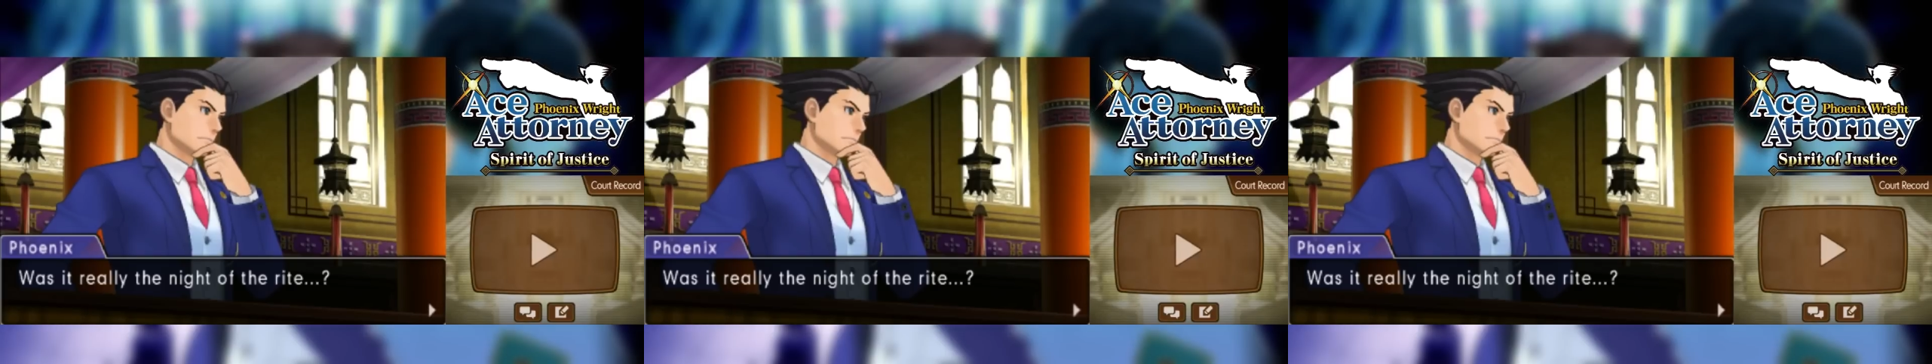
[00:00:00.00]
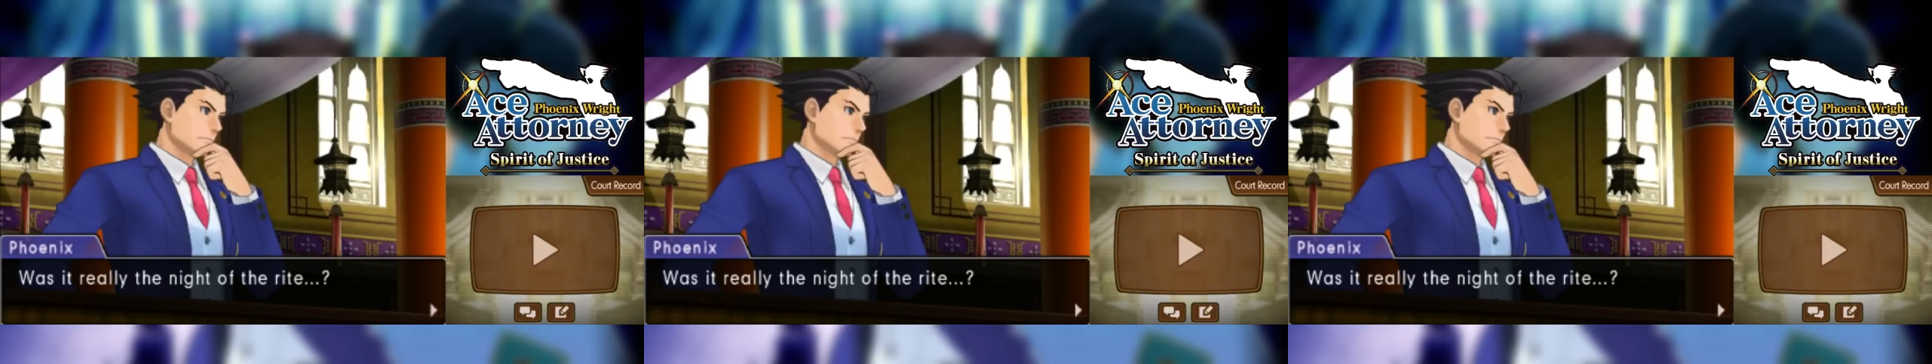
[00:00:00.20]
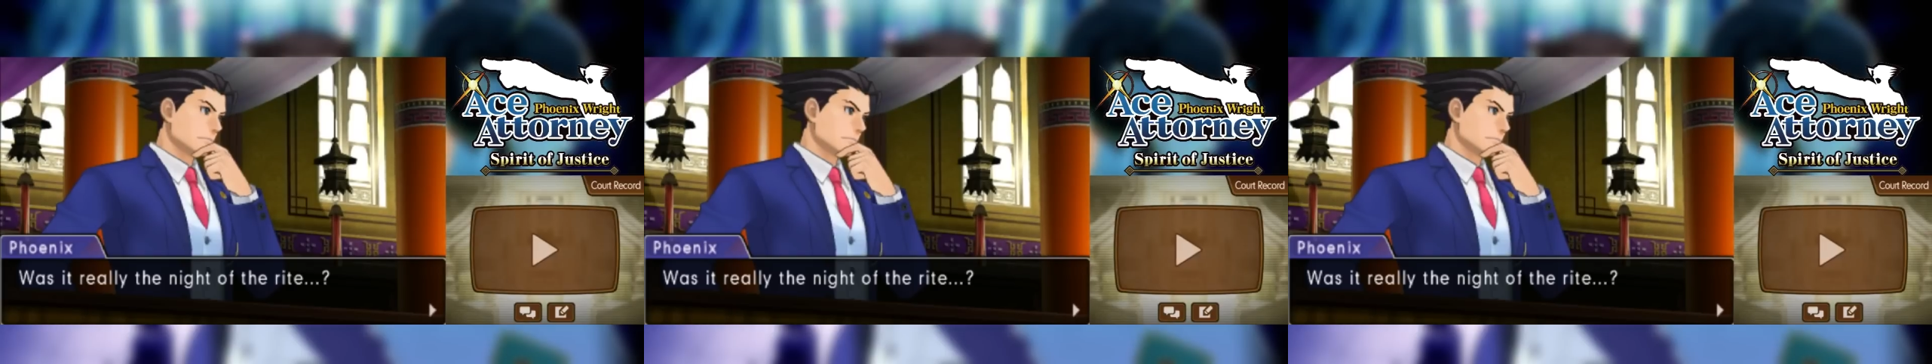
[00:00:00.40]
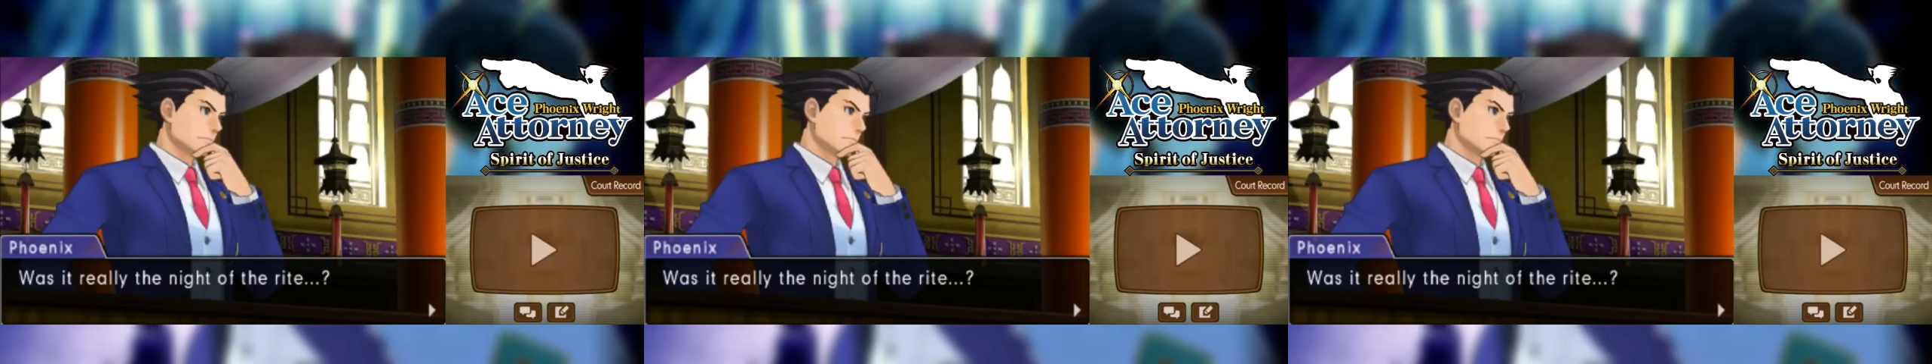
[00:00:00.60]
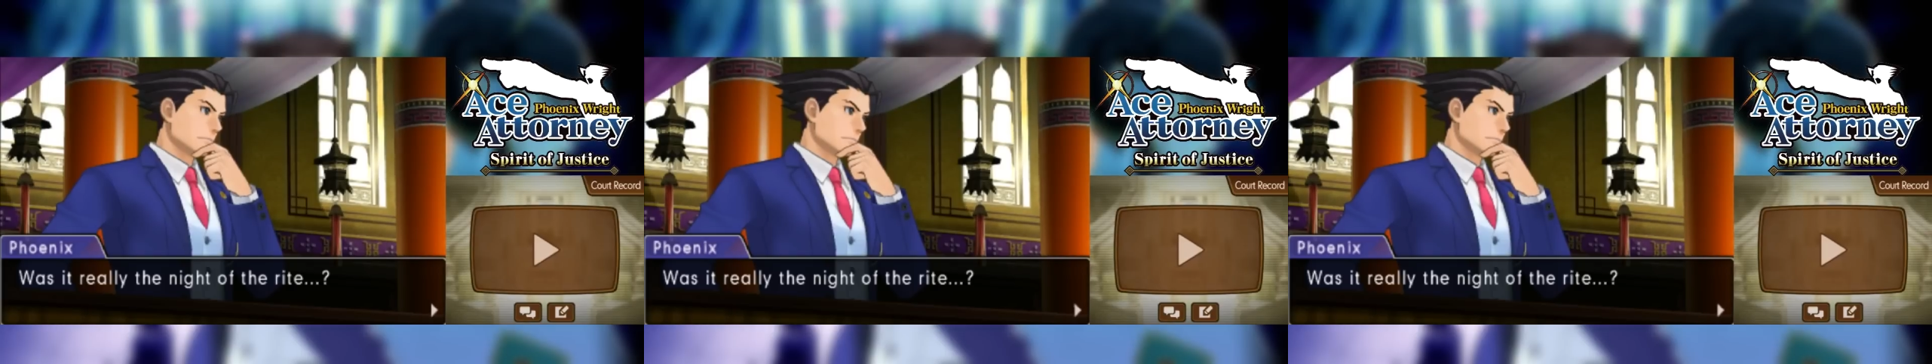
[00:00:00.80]
Well, actually, no. I,
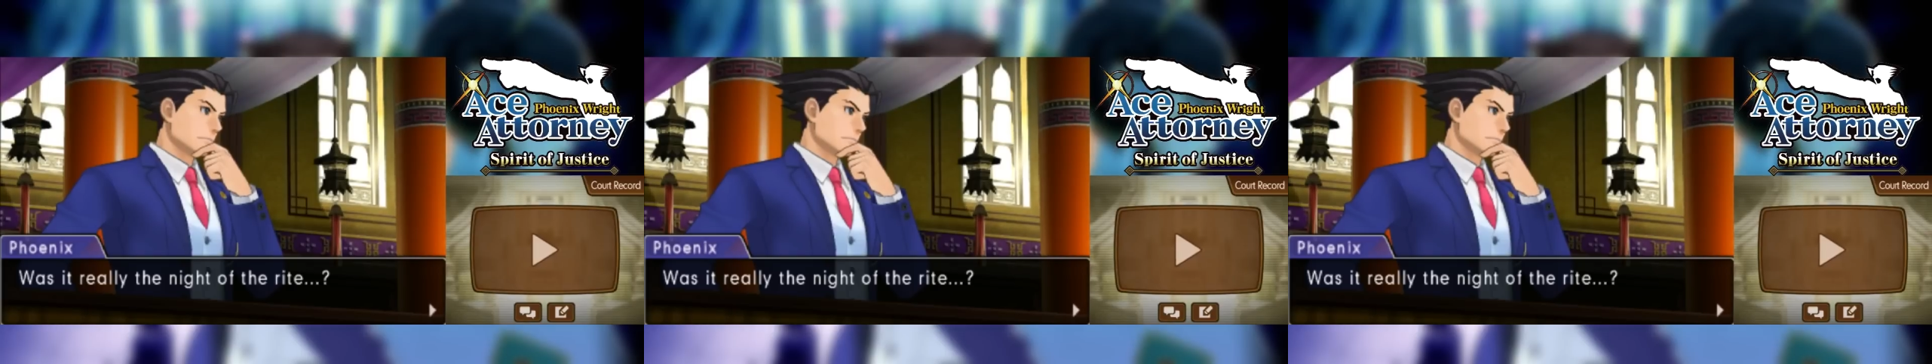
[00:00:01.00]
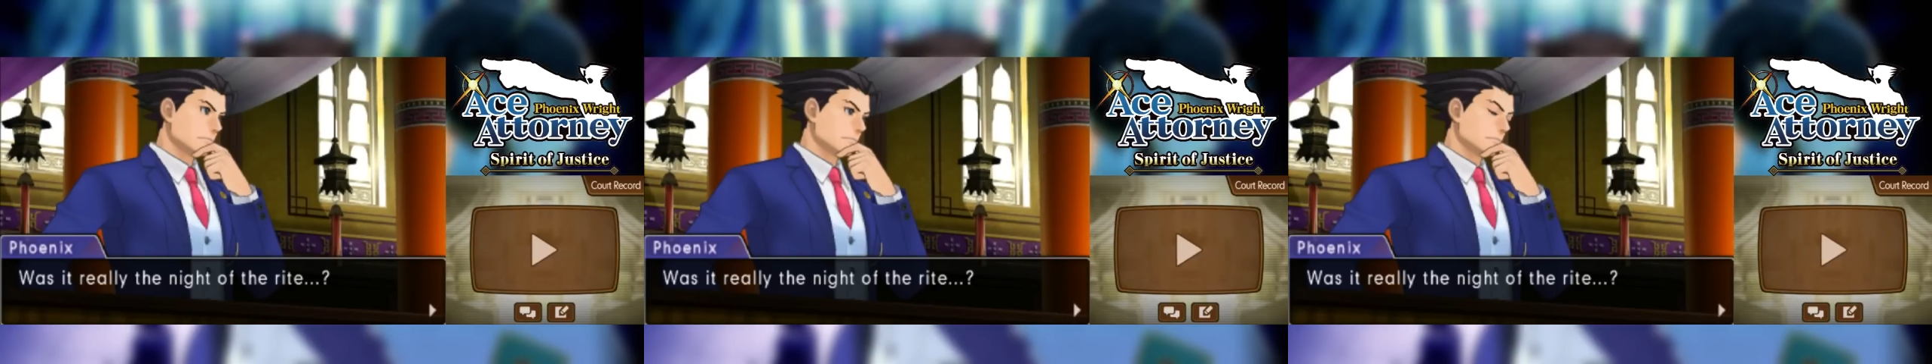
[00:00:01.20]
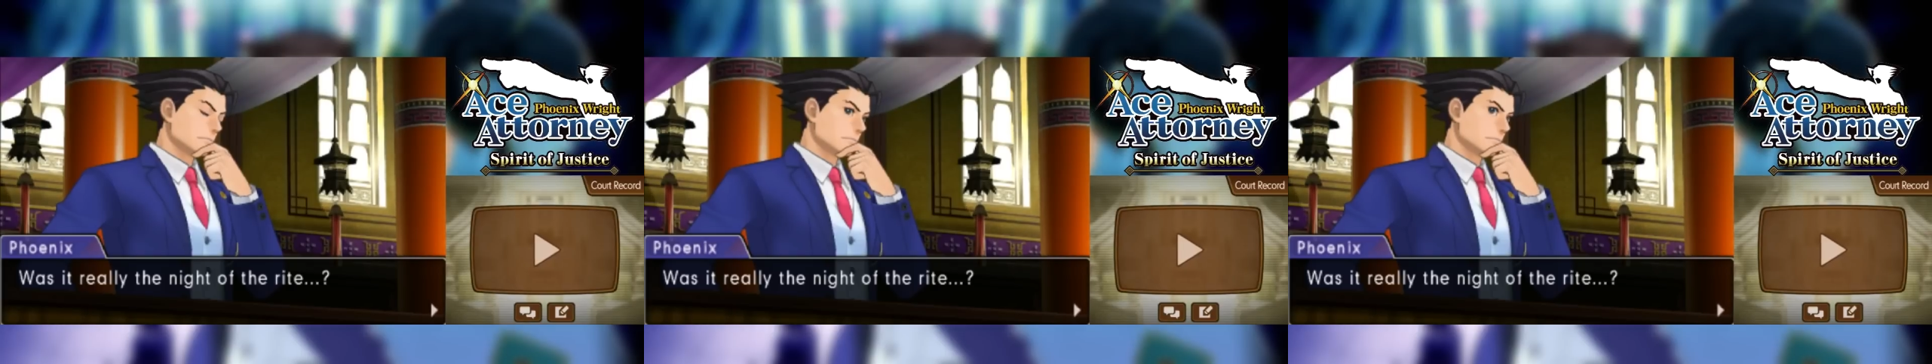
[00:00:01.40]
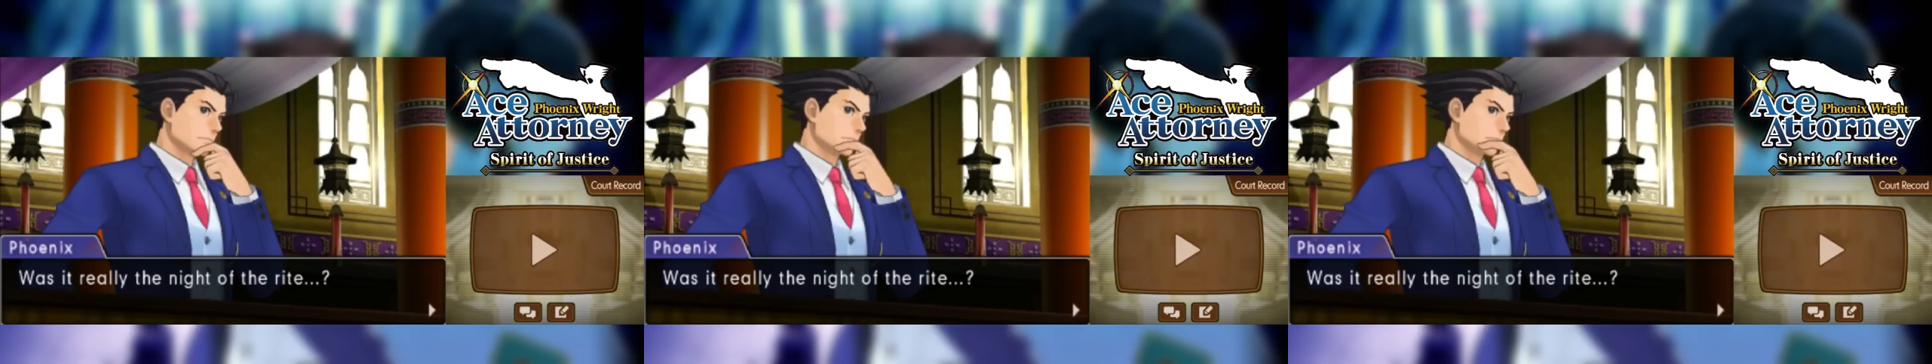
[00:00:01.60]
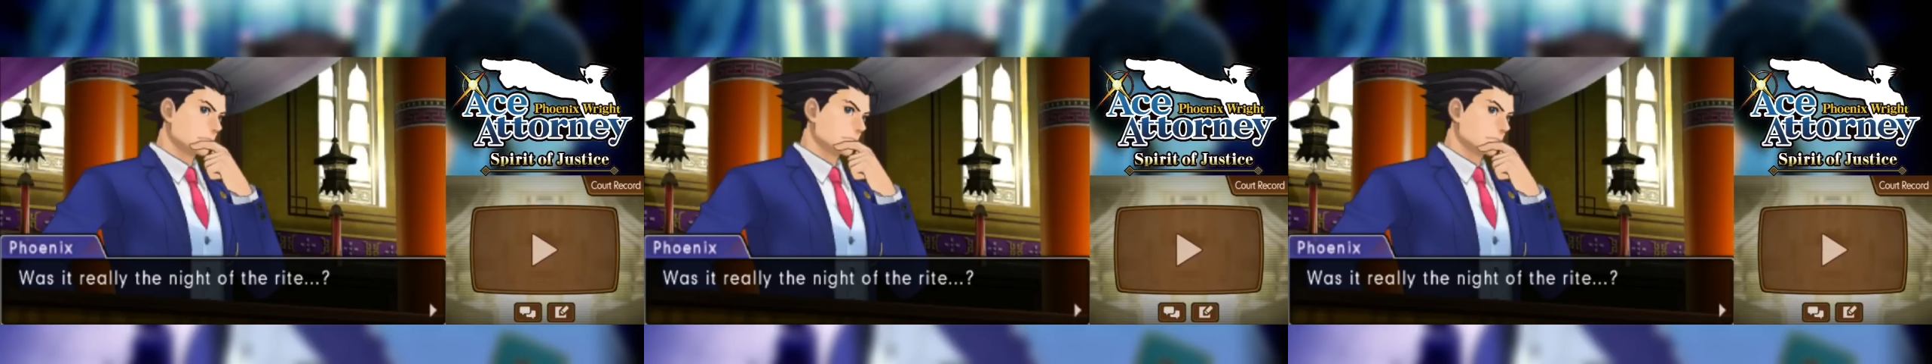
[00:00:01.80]
I mean, I gotta higher
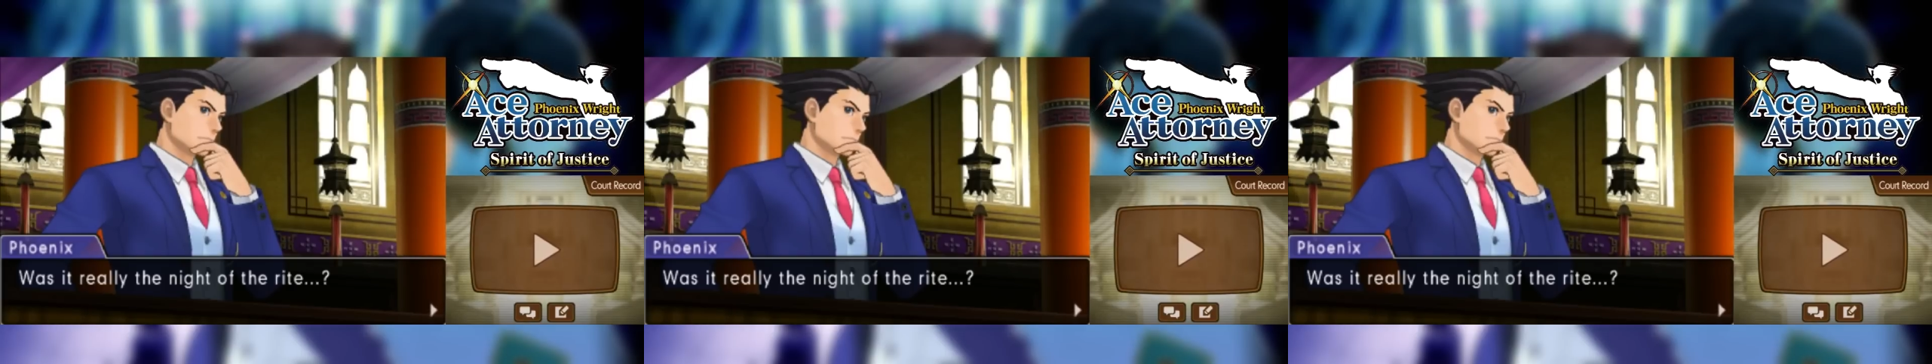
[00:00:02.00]
it.